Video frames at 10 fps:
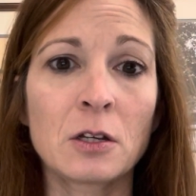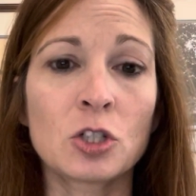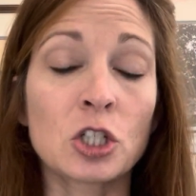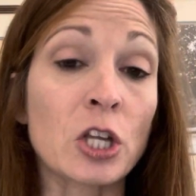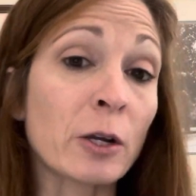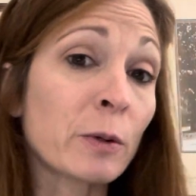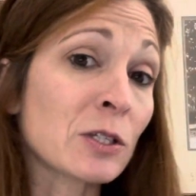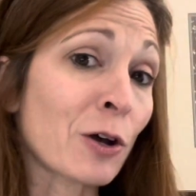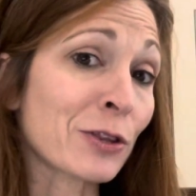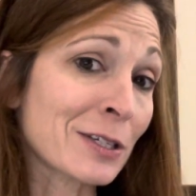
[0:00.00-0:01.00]
just like we
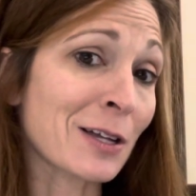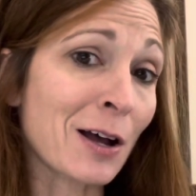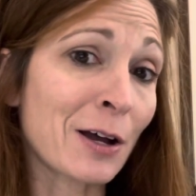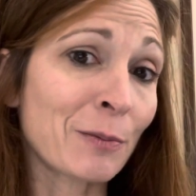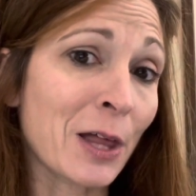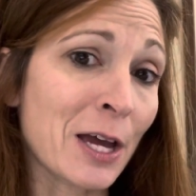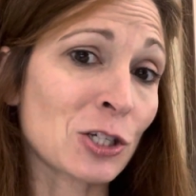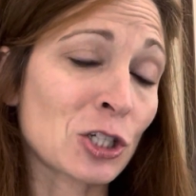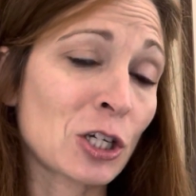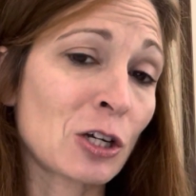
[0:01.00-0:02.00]
saw this time
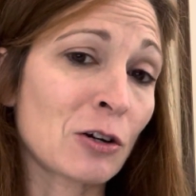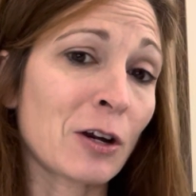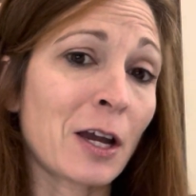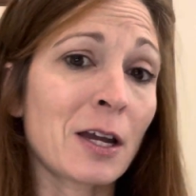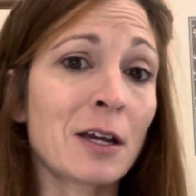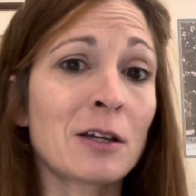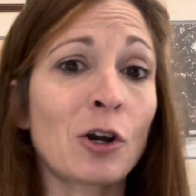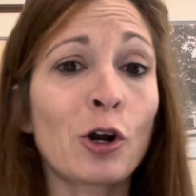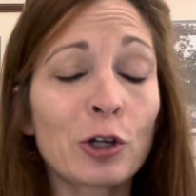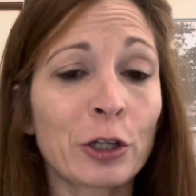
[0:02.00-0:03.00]
last year and
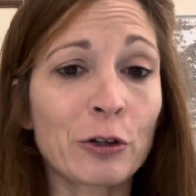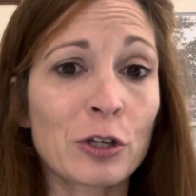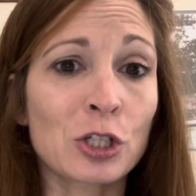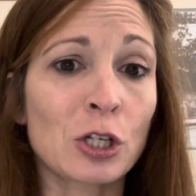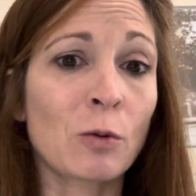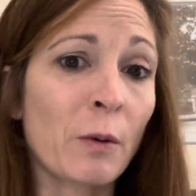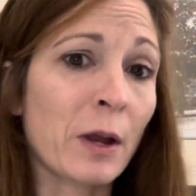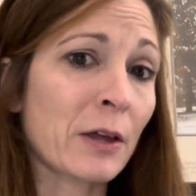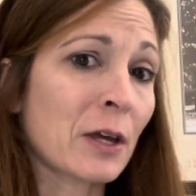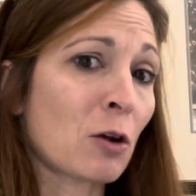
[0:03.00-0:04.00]
earlier this year, where we
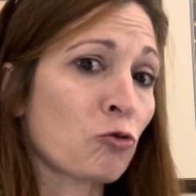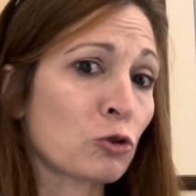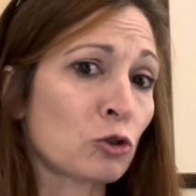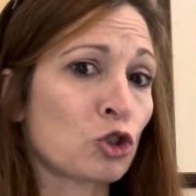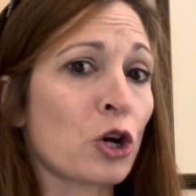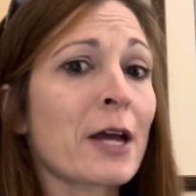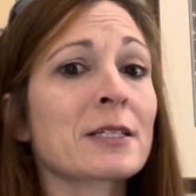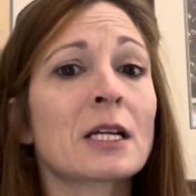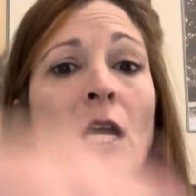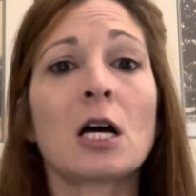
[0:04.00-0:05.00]
had that
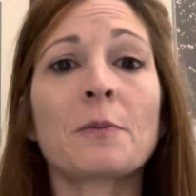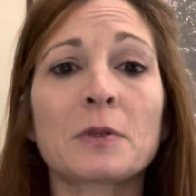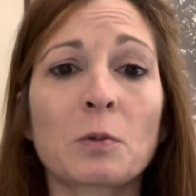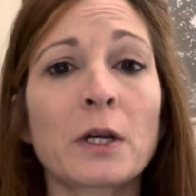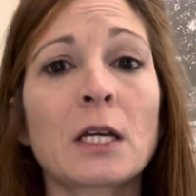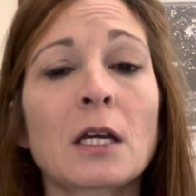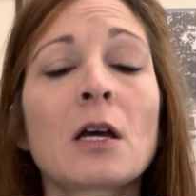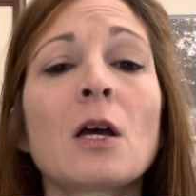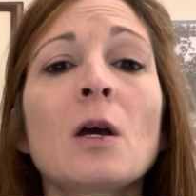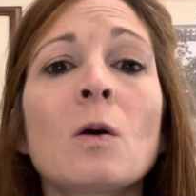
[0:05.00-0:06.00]
drastic
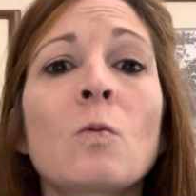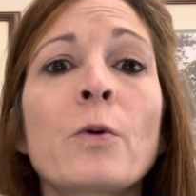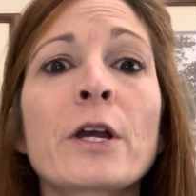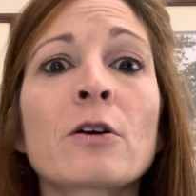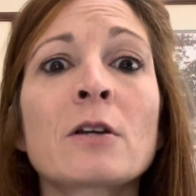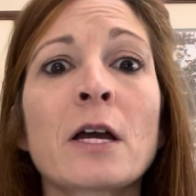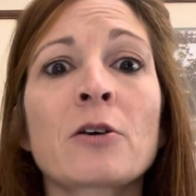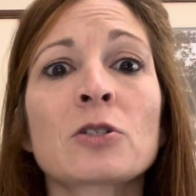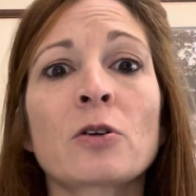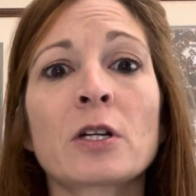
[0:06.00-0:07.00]
upswing we are
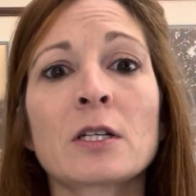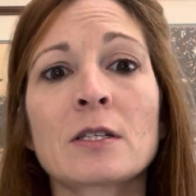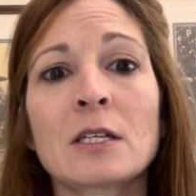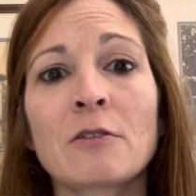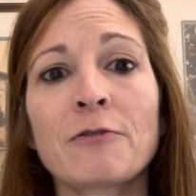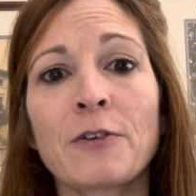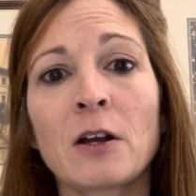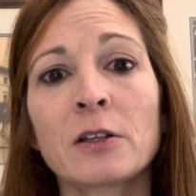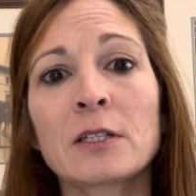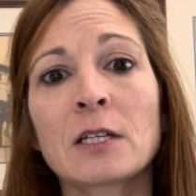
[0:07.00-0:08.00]
now starting to see a
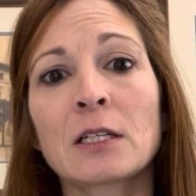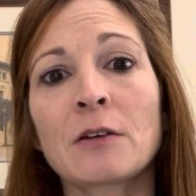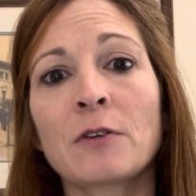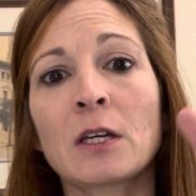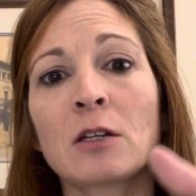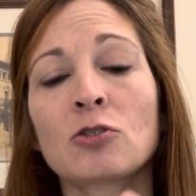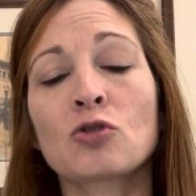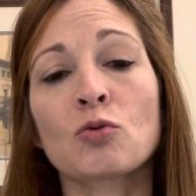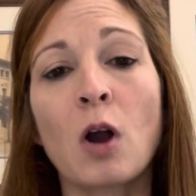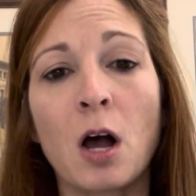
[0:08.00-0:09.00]
fairly significant
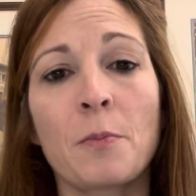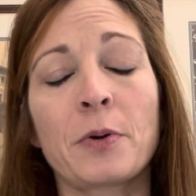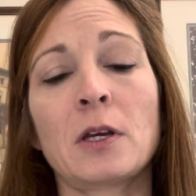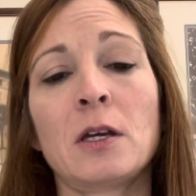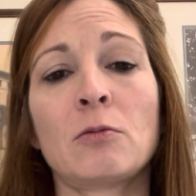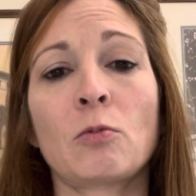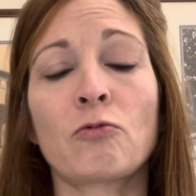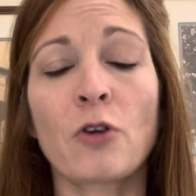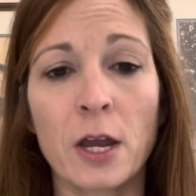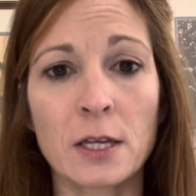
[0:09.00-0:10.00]
drop in
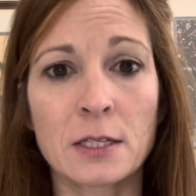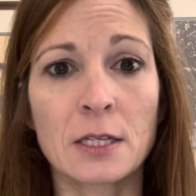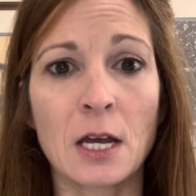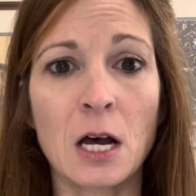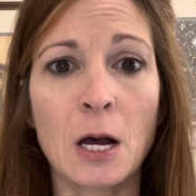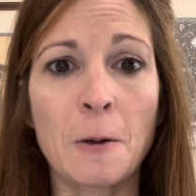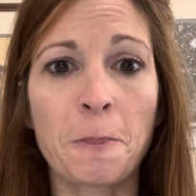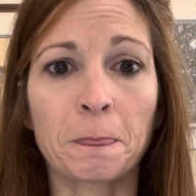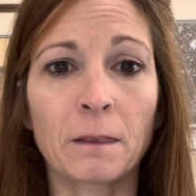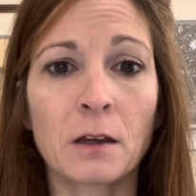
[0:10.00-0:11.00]
rates.
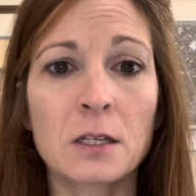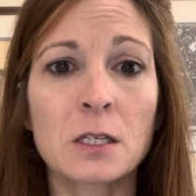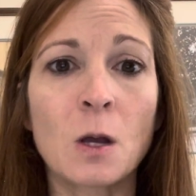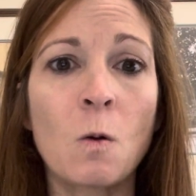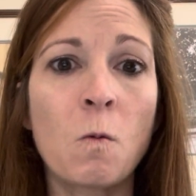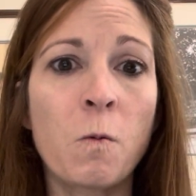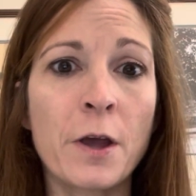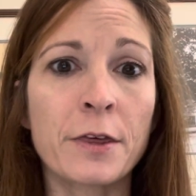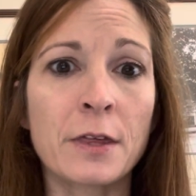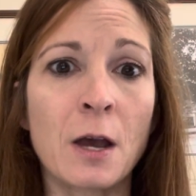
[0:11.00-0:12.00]
Um, so
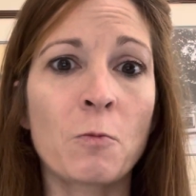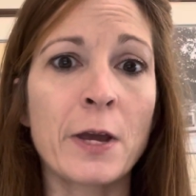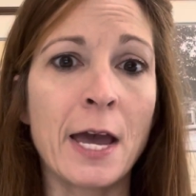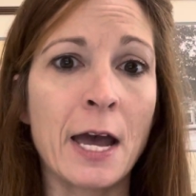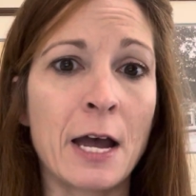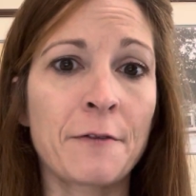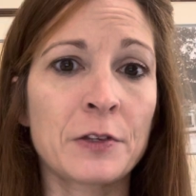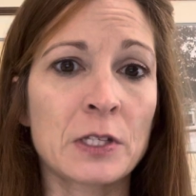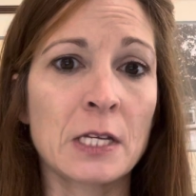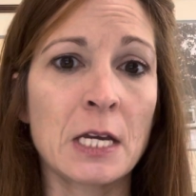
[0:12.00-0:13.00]
with that, we have
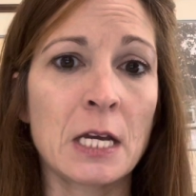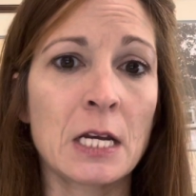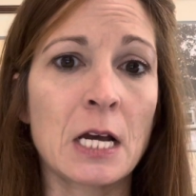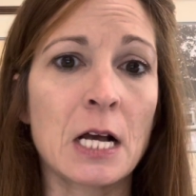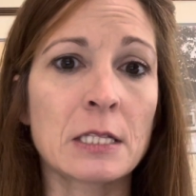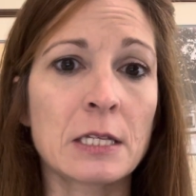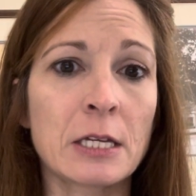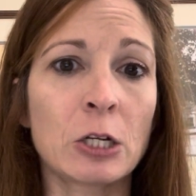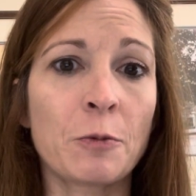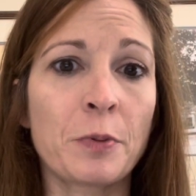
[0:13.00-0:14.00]
seen a
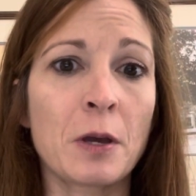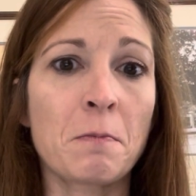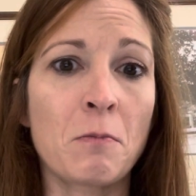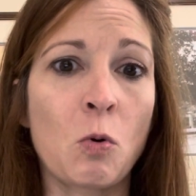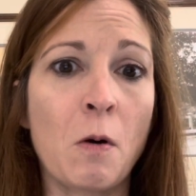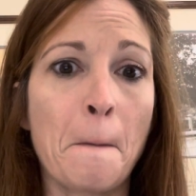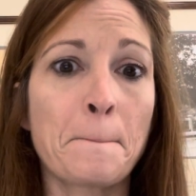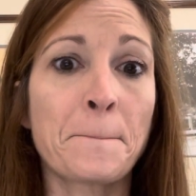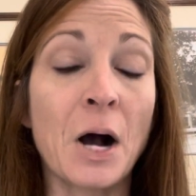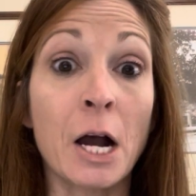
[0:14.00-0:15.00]
little bit
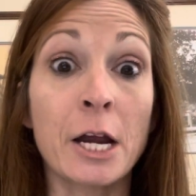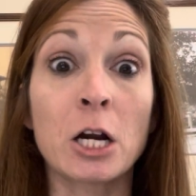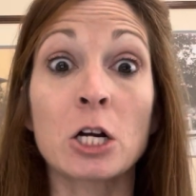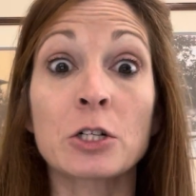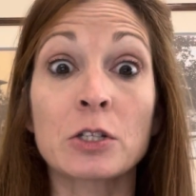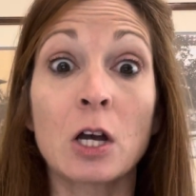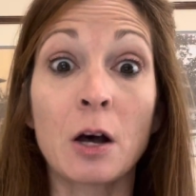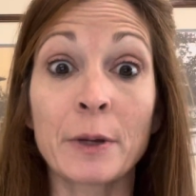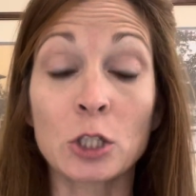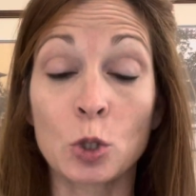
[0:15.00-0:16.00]
more buyers
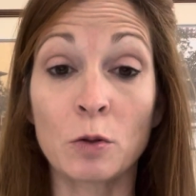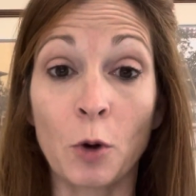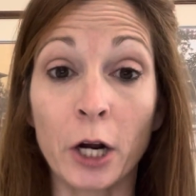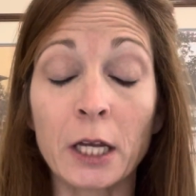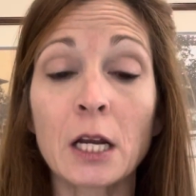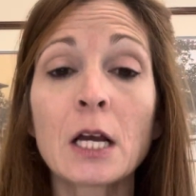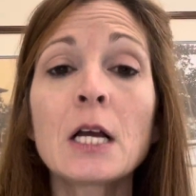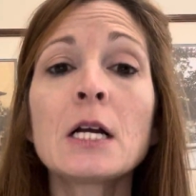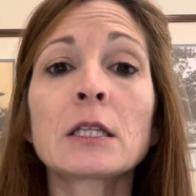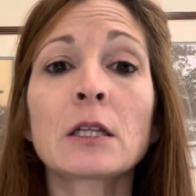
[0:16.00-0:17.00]
coming to the market,
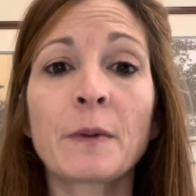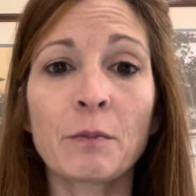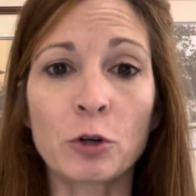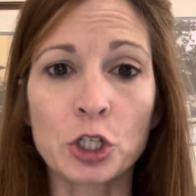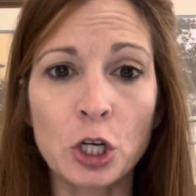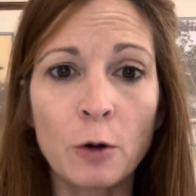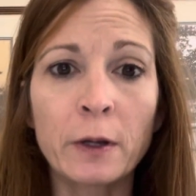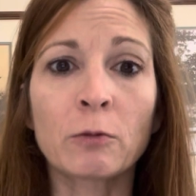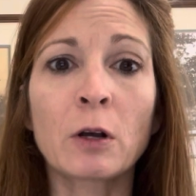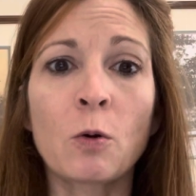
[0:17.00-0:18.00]
a little bit more
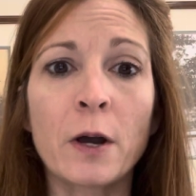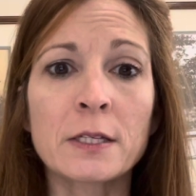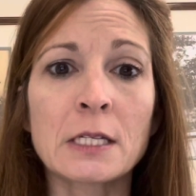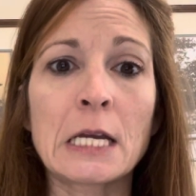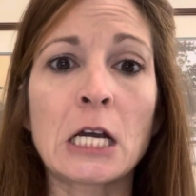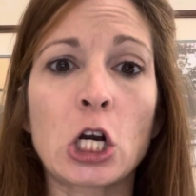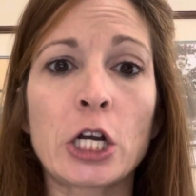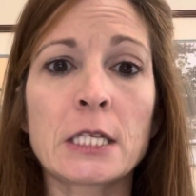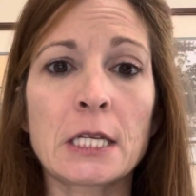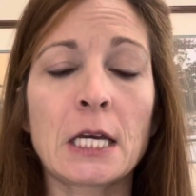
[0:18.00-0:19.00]
showing requests
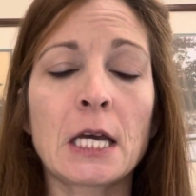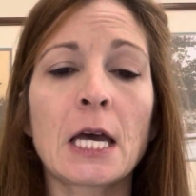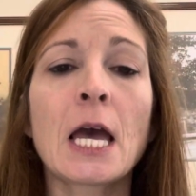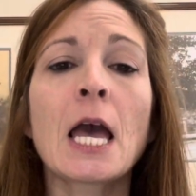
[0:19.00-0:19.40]
increasing.